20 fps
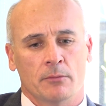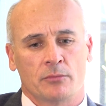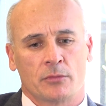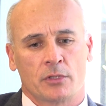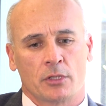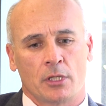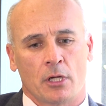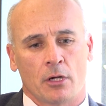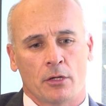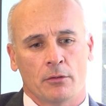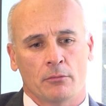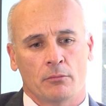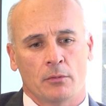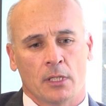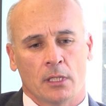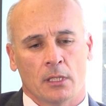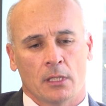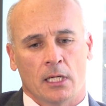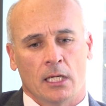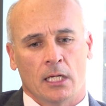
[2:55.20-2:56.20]
to go
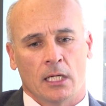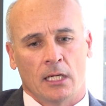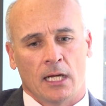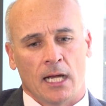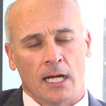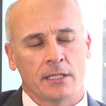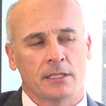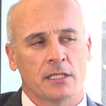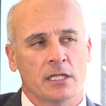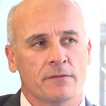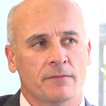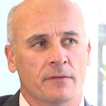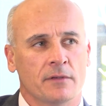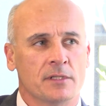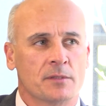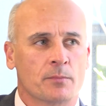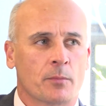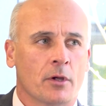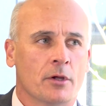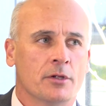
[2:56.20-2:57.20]
hunting for
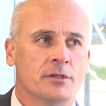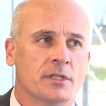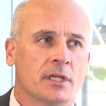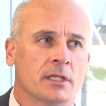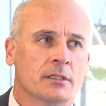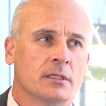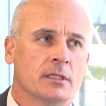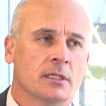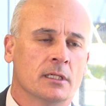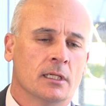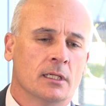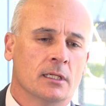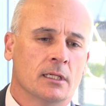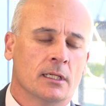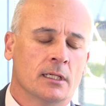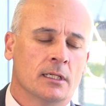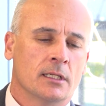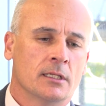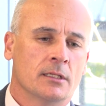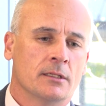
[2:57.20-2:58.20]
this project
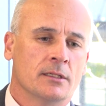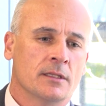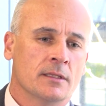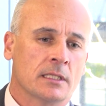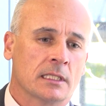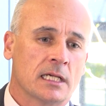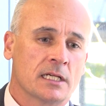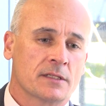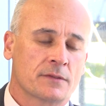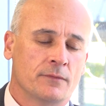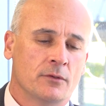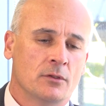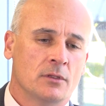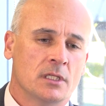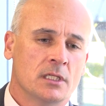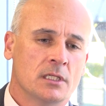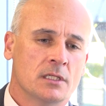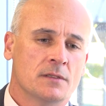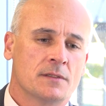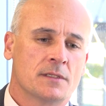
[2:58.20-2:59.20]
in the last few
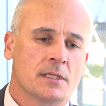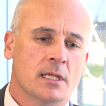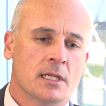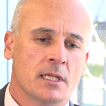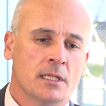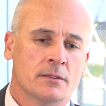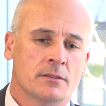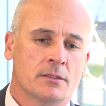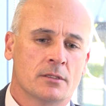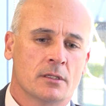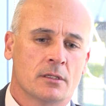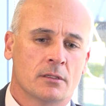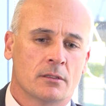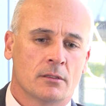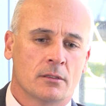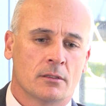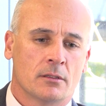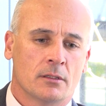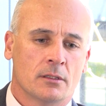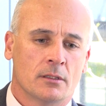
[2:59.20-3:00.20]
years. And
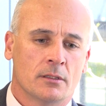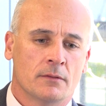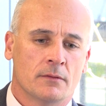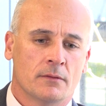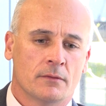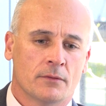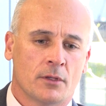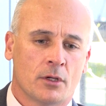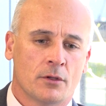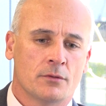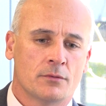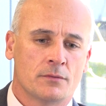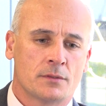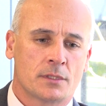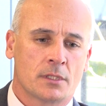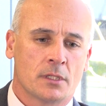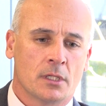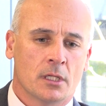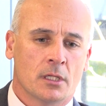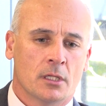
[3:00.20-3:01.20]

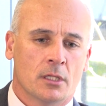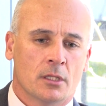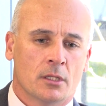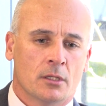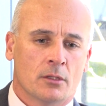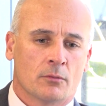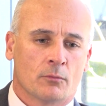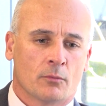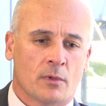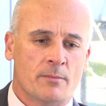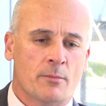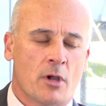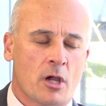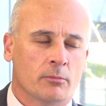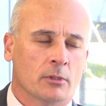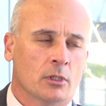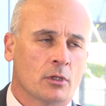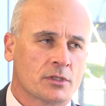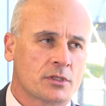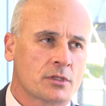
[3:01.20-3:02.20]
those
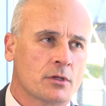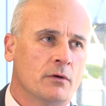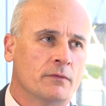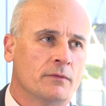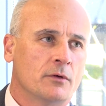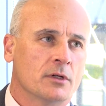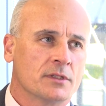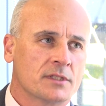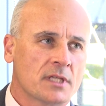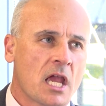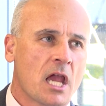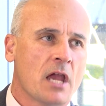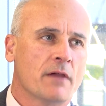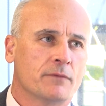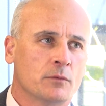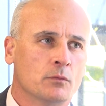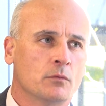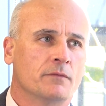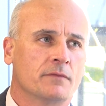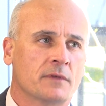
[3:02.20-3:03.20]
remobilised sulphides
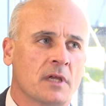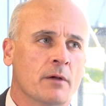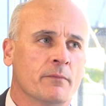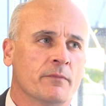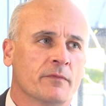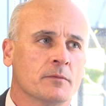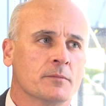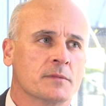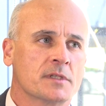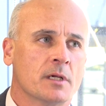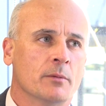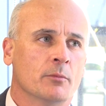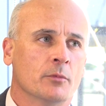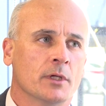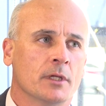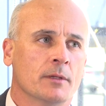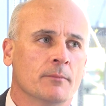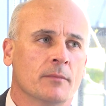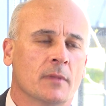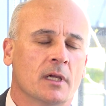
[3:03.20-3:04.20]
have to have come from somewhere,